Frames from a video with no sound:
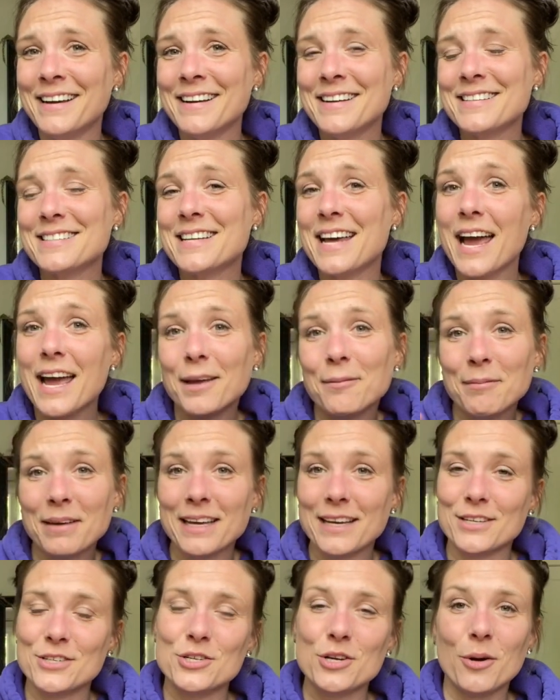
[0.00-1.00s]
tag
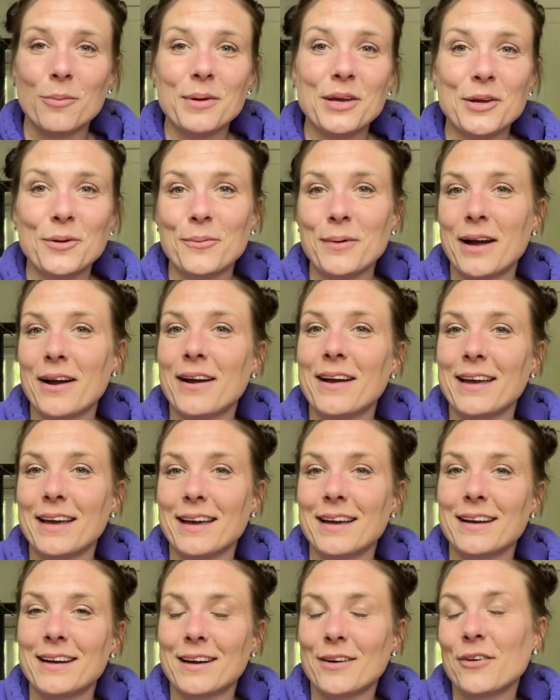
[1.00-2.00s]
me, show me you wearing
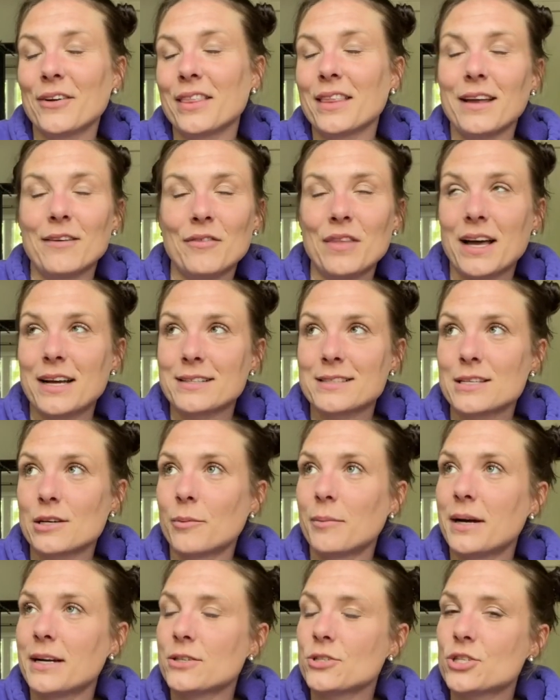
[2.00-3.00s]
it. I would love that so
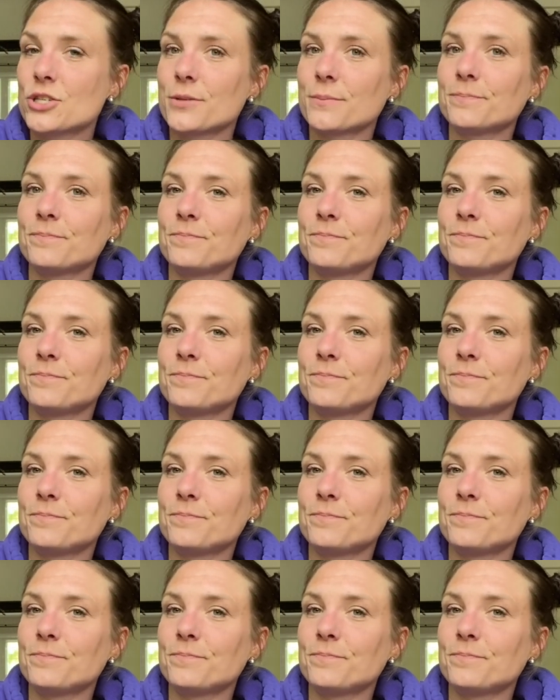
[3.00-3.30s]
much.